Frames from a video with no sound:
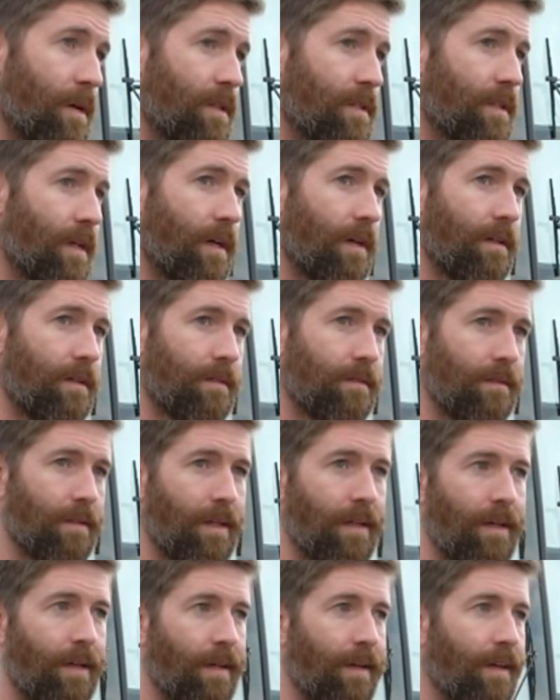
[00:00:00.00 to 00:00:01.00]
Montana,
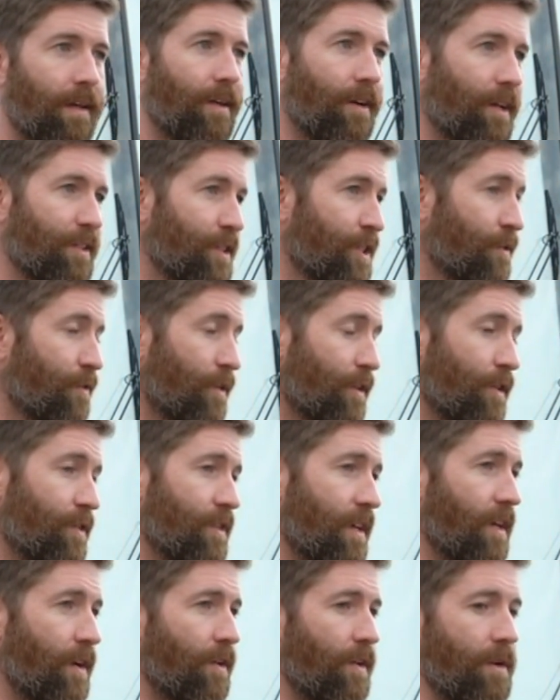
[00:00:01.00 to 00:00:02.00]
not just for the
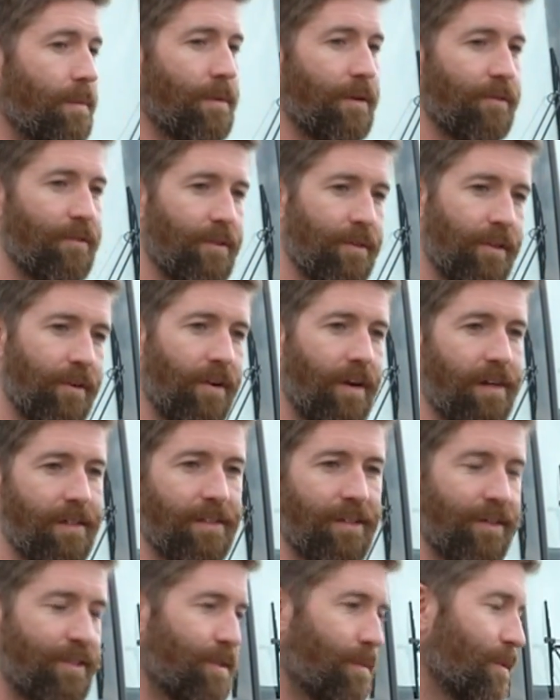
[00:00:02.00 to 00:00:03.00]
scenery, but for the great
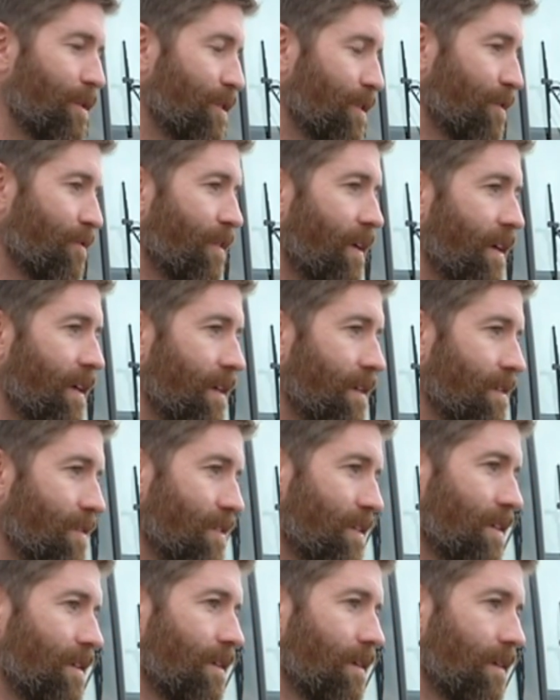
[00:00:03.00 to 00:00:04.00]
country music
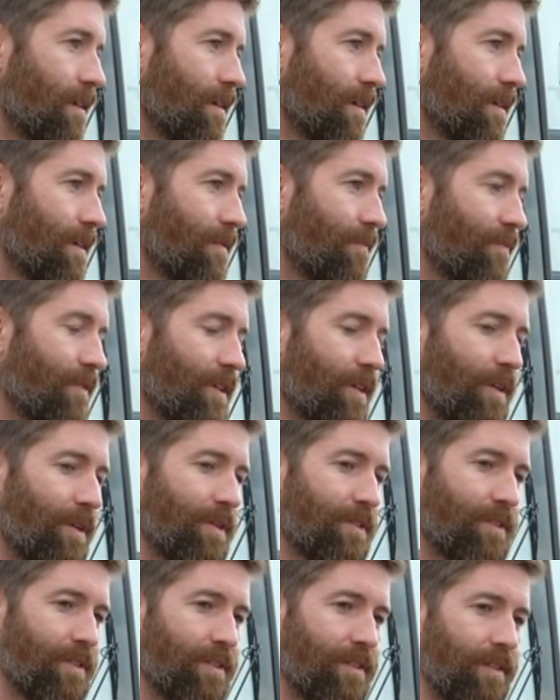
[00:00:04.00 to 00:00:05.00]
fans. And uh, you know,
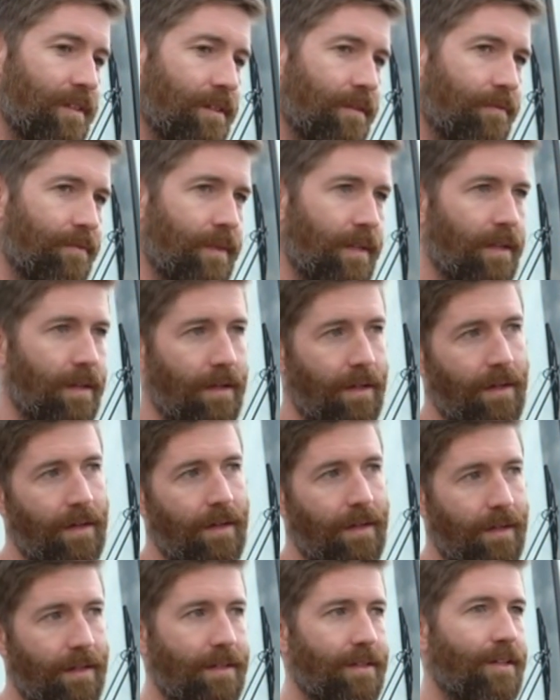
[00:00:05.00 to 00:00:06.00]
it's just a
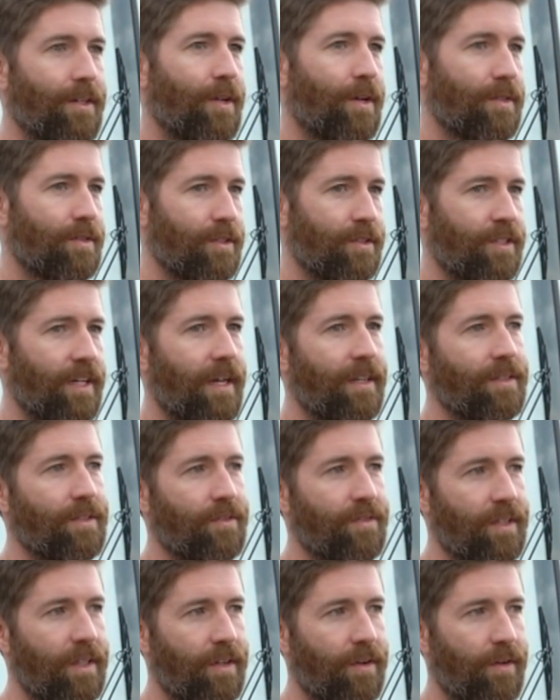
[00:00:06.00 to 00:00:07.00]
you know, it's a change
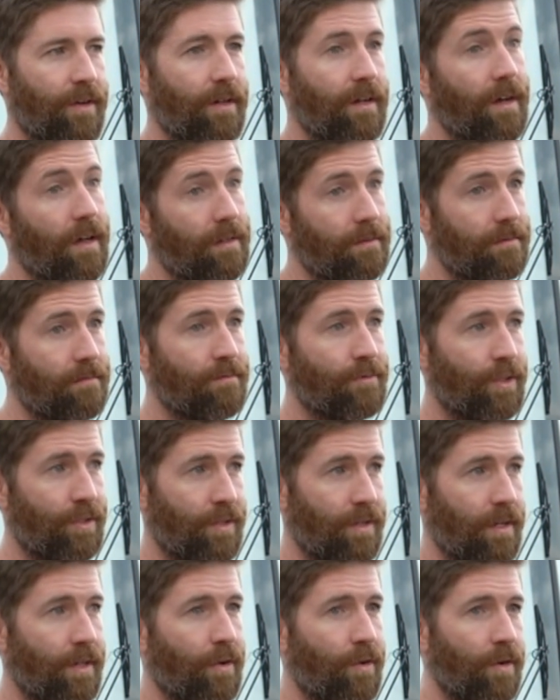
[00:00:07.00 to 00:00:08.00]
of scenery, not
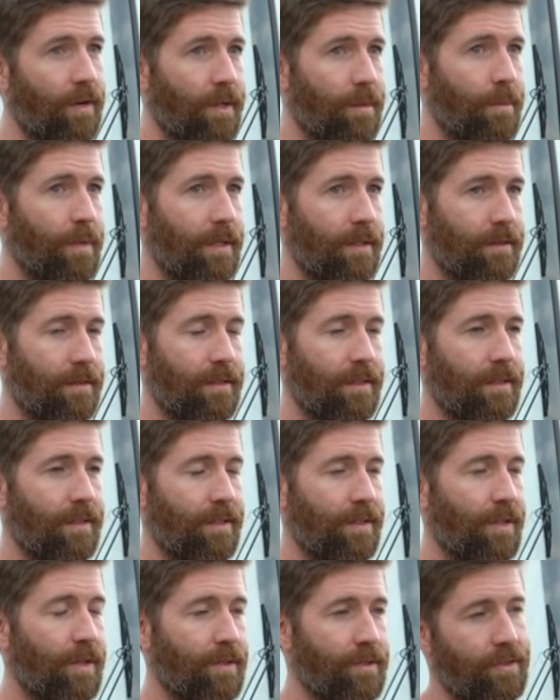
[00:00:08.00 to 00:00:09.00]
just literally, but uh,
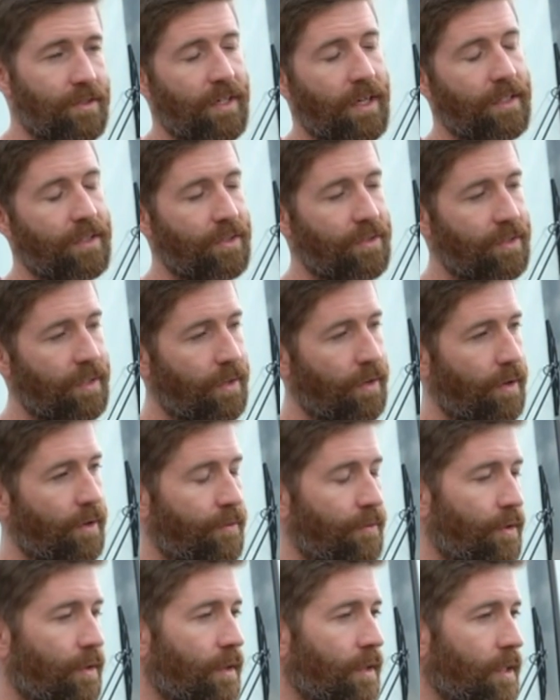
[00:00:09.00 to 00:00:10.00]
you know, it's a change of scenery
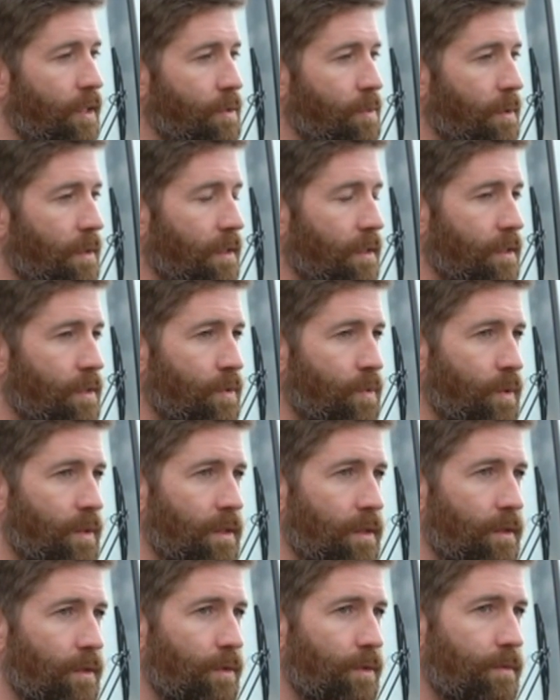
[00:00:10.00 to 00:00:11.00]
for us because
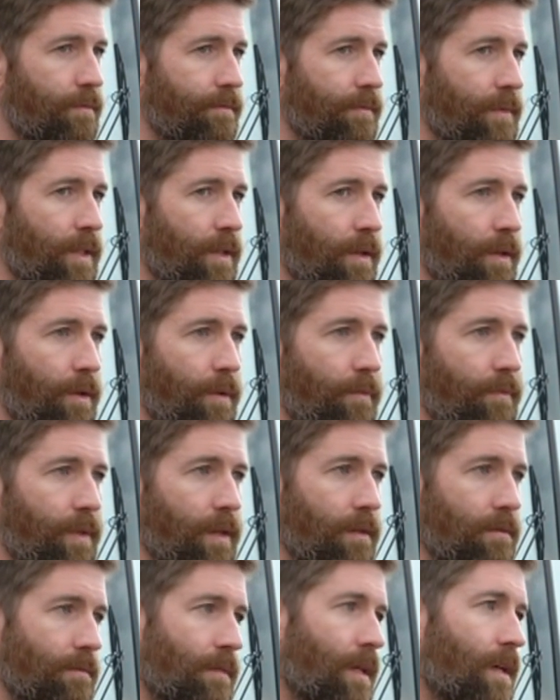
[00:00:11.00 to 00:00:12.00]
we do, you
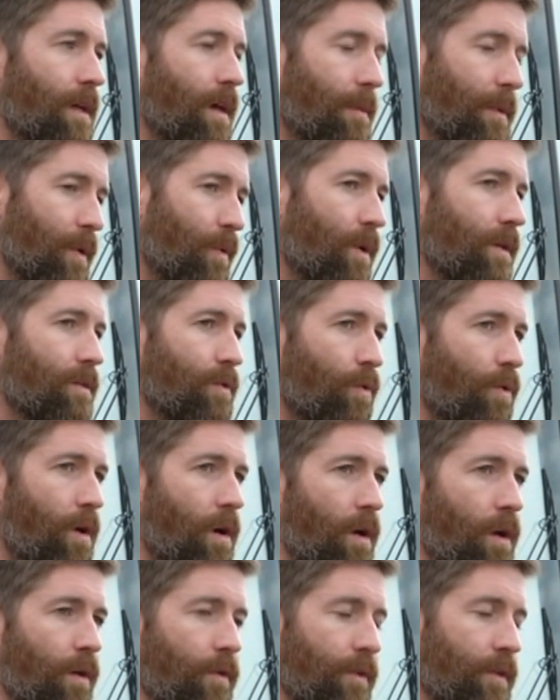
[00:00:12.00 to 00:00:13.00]
know, I mean, we tour
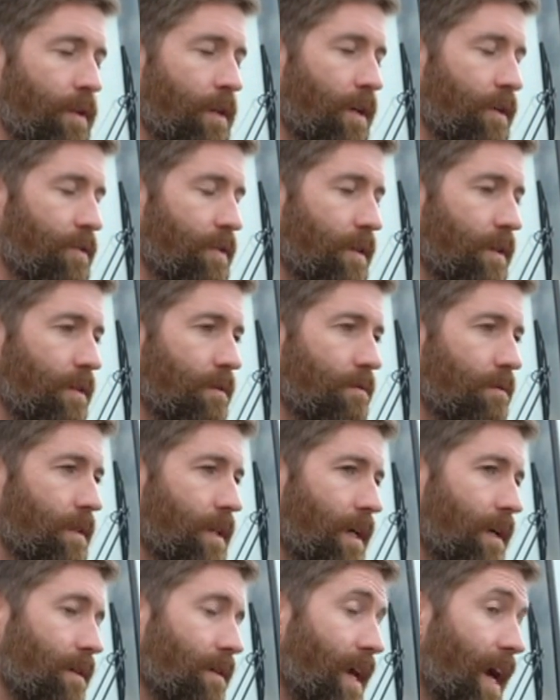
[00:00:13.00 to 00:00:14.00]
all over the country
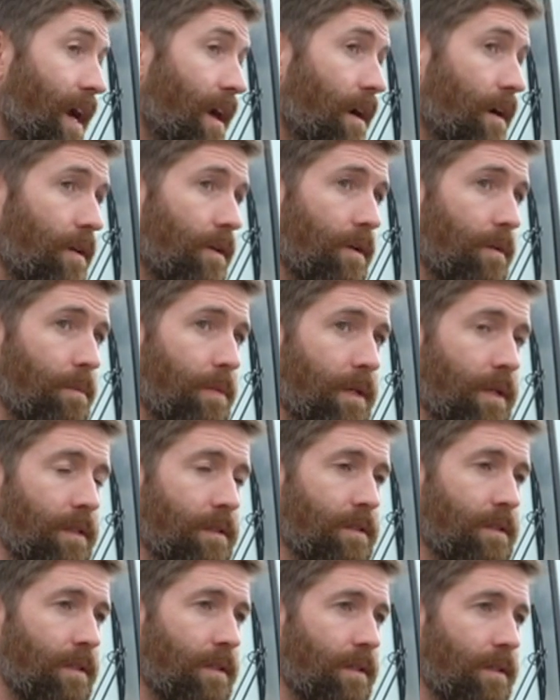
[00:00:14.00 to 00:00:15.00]
and Canada,
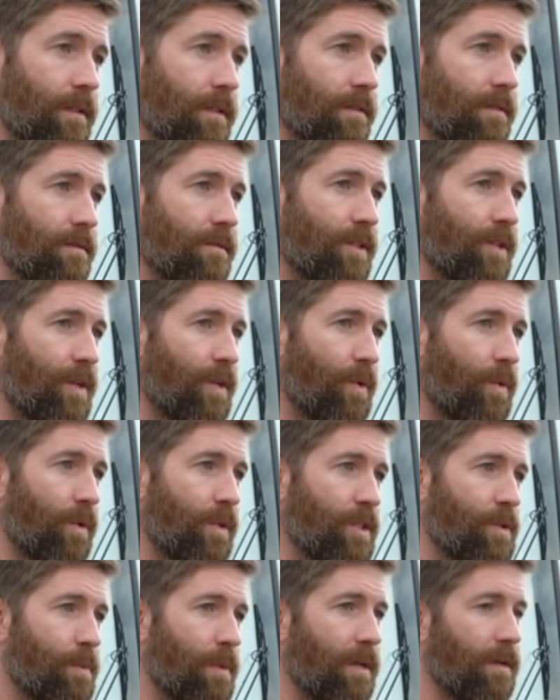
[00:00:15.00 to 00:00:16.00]
but uh, you know,
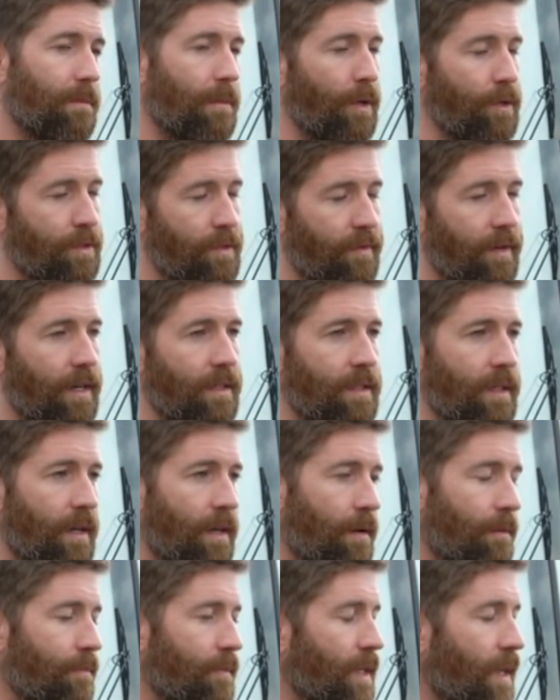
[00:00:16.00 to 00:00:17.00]
we spend most of our
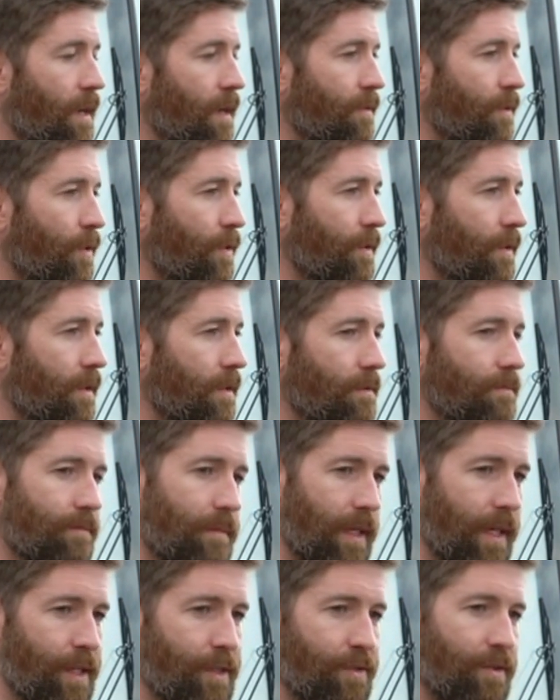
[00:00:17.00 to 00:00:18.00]
time kind of on
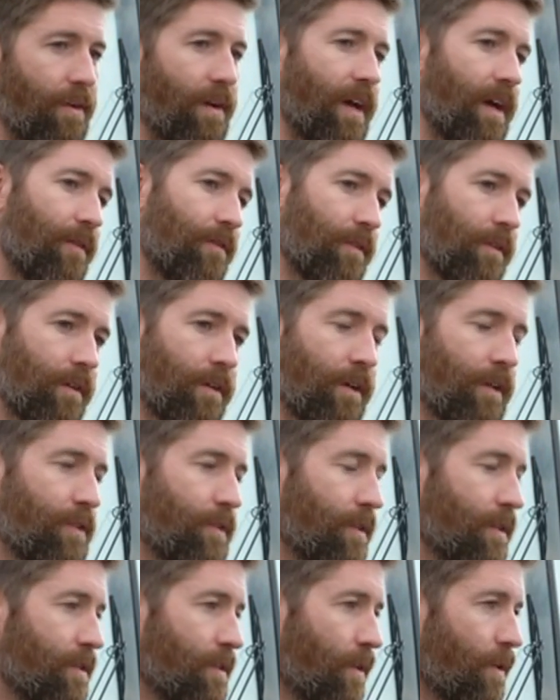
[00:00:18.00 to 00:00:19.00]
the eastern half of the
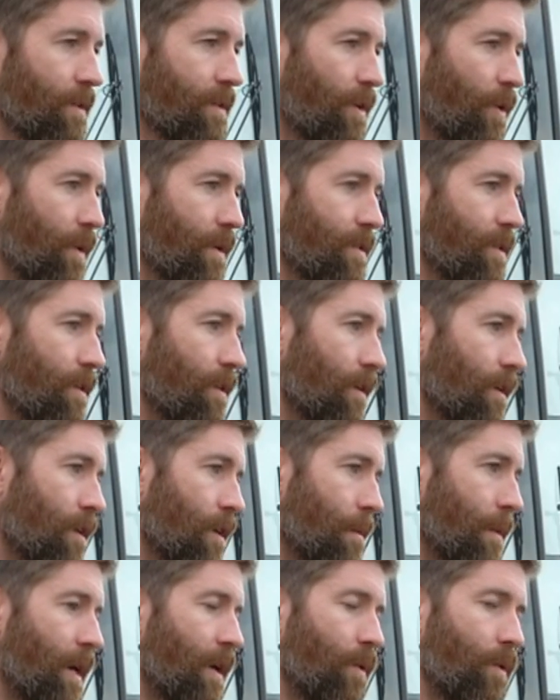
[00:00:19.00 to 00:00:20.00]
country, so it's always good to
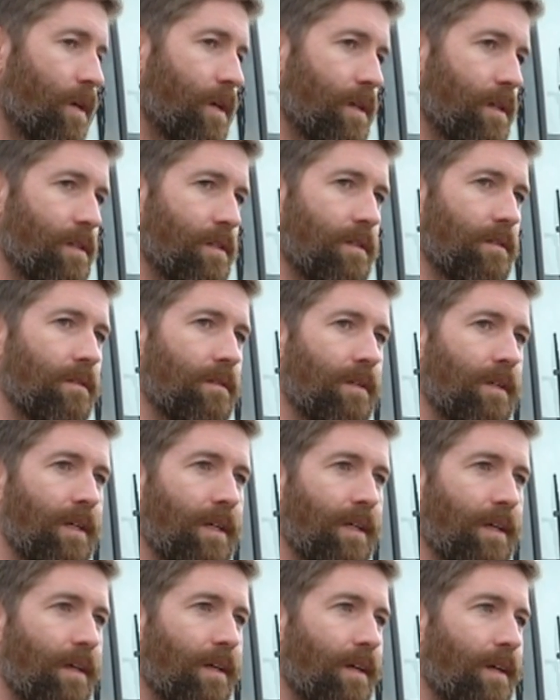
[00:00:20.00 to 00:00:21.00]
come out west
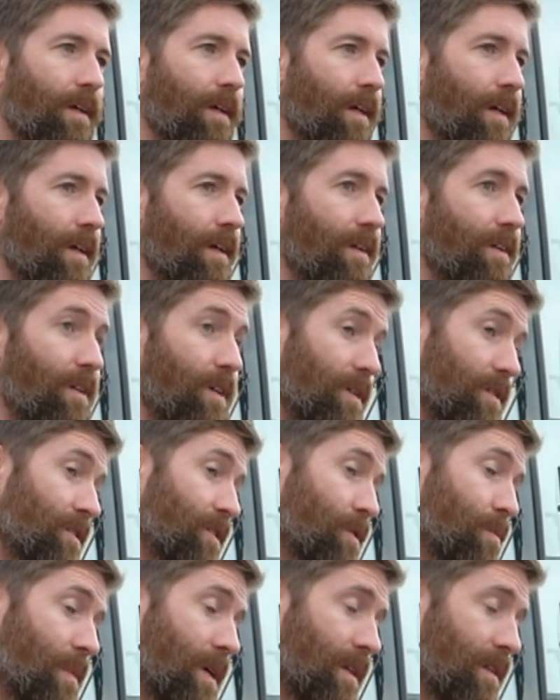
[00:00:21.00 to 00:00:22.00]
and, and uh,
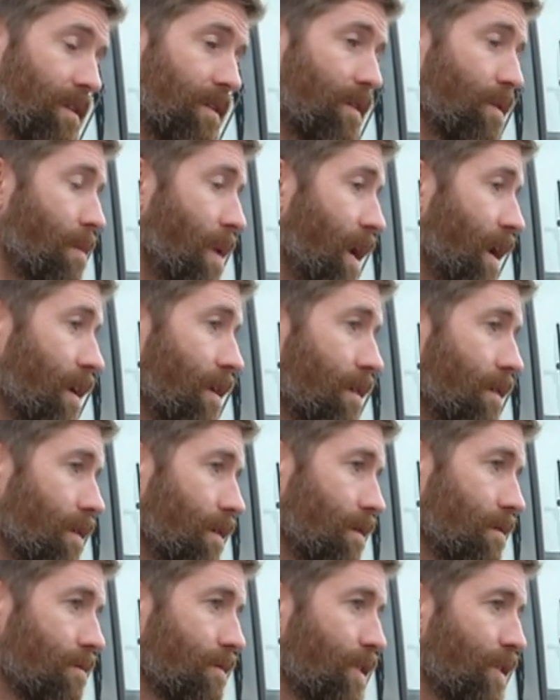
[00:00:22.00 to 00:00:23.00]
just meet the demand
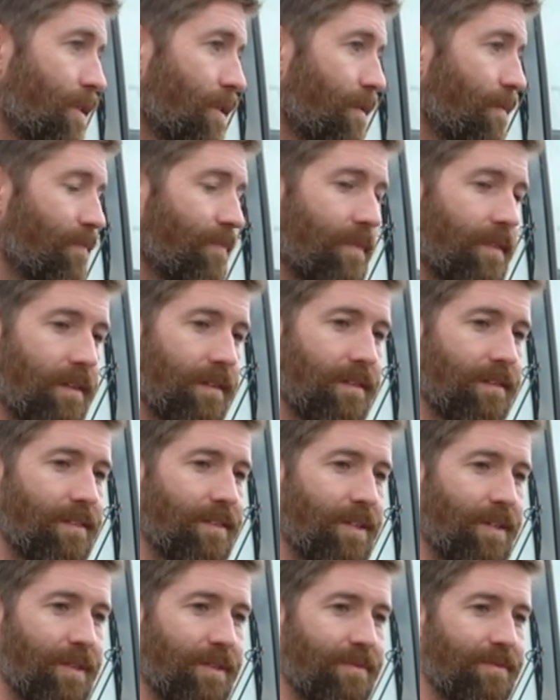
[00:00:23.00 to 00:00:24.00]
that you know,
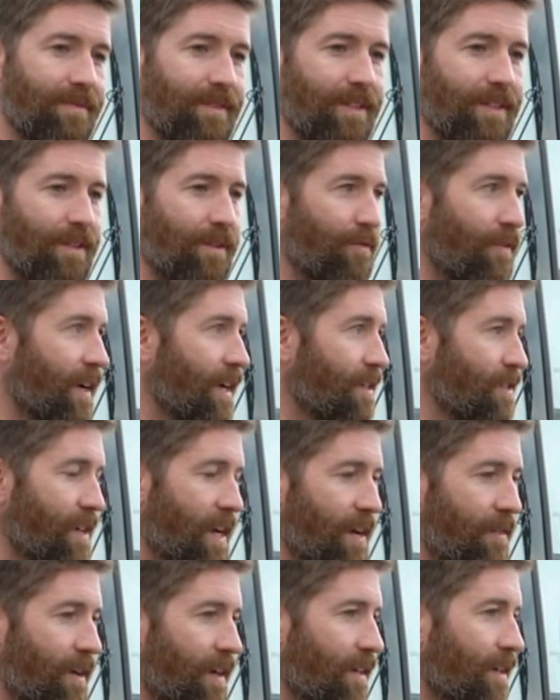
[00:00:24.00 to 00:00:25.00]
you know the fans
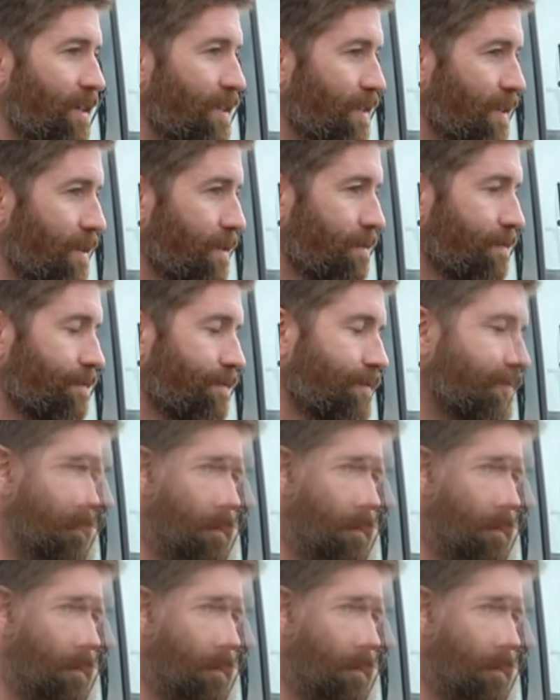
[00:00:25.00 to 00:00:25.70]
have out here. So.